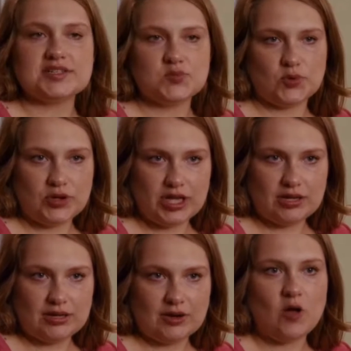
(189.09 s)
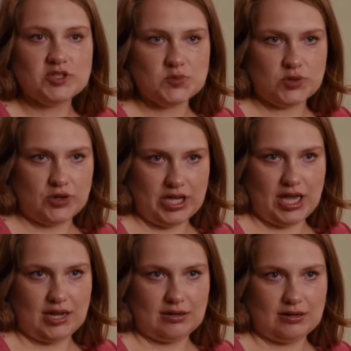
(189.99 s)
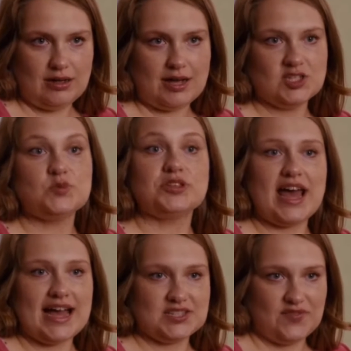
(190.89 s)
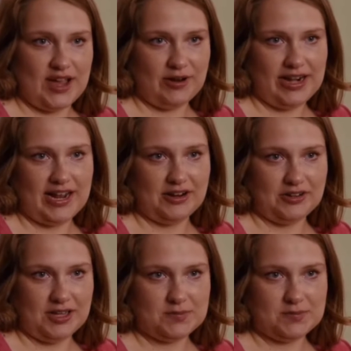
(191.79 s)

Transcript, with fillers: got into a fight with Schmidt's coworker and possibly his boss. I mean, it's